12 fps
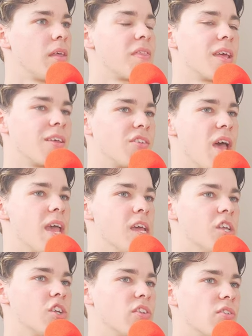things
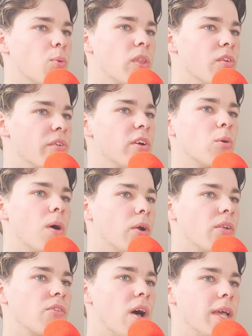age. This is what the real world
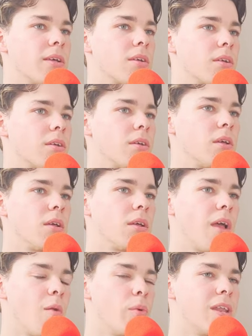is like.
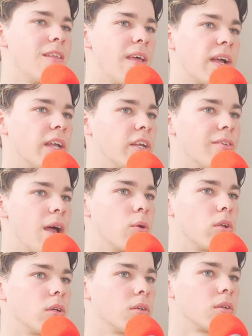Mm-hmm. And we need that kind of
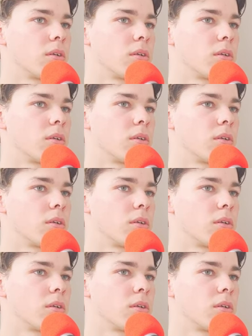grounding.